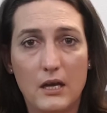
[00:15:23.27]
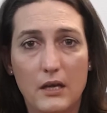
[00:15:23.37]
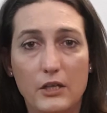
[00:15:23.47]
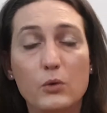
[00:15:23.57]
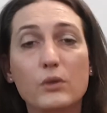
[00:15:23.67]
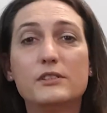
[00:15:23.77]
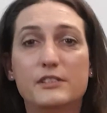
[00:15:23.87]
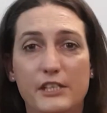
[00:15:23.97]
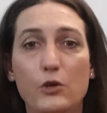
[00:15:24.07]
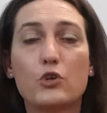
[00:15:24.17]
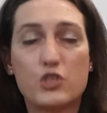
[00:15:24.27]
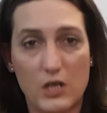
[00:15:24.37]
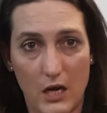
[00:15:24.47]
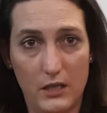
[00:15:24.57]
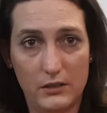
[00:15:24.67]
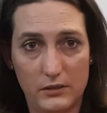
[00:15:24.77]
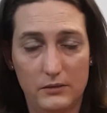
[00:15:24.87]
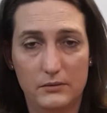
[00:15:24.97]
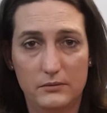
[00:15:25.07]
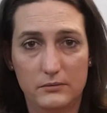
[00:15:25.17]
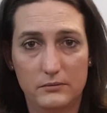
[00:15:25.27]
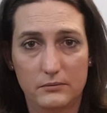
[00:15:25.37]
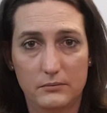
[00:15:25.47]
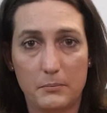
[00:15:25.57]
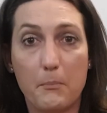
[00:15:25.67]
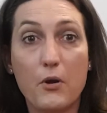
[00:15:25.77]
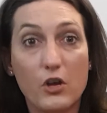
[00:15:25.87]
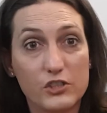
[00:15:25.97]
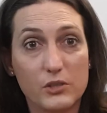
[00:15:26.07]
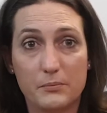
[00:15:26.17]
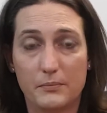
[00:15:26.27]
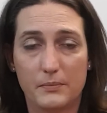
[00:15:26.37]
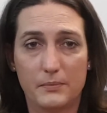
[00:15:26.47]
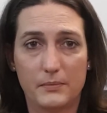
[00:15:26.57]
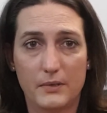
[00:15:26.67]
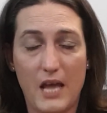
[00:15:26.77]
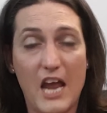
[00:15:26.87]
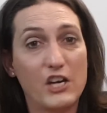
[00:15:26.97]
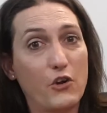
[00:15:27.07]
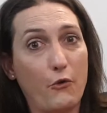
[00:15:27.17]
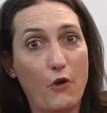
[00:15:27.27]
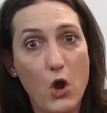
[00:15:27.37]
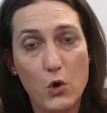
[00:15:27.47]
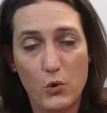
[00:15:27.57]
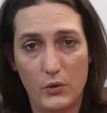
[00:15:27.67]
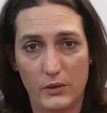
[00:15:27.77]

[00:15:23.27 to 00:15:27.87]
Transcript: You will see your child blossom and grow